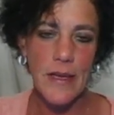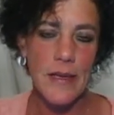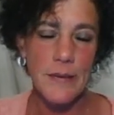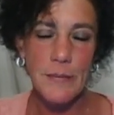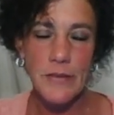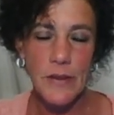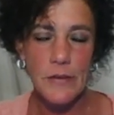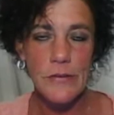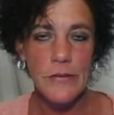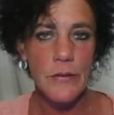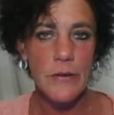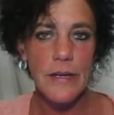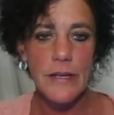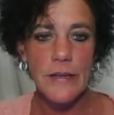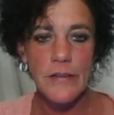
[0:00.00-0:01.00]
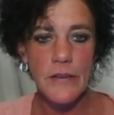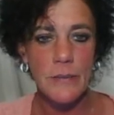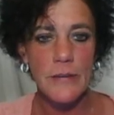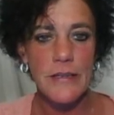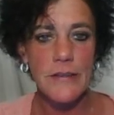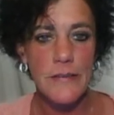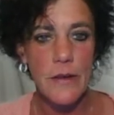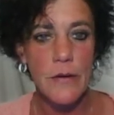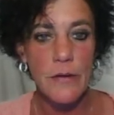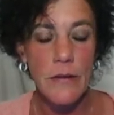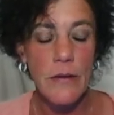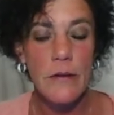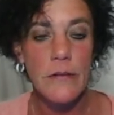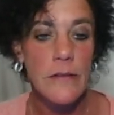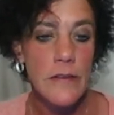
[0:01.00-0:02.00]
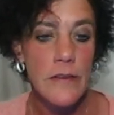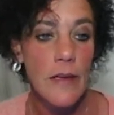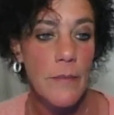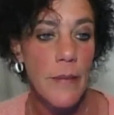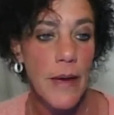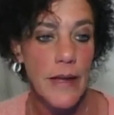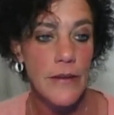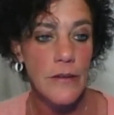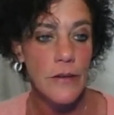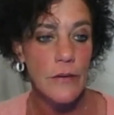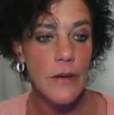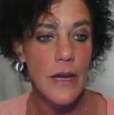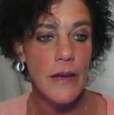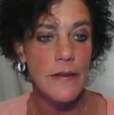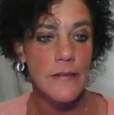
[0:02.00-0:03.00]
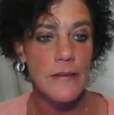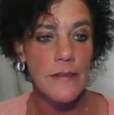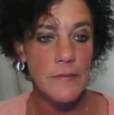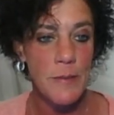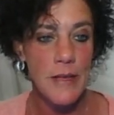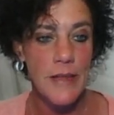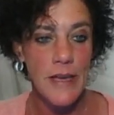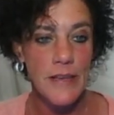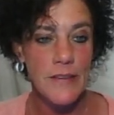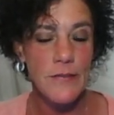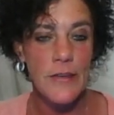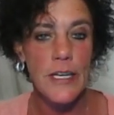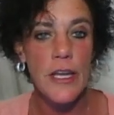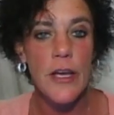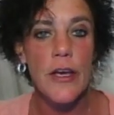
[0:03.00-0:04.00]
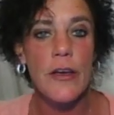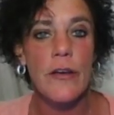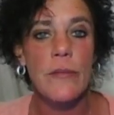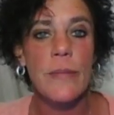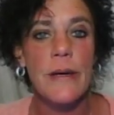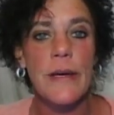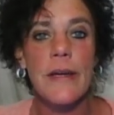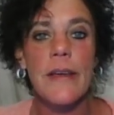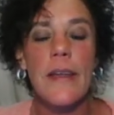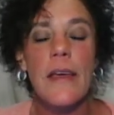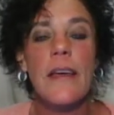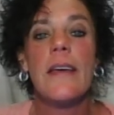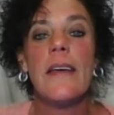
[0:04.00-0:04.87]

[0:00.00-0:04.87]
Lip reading: I am so sorry it took me so long to get back to you guys. It's my last video, but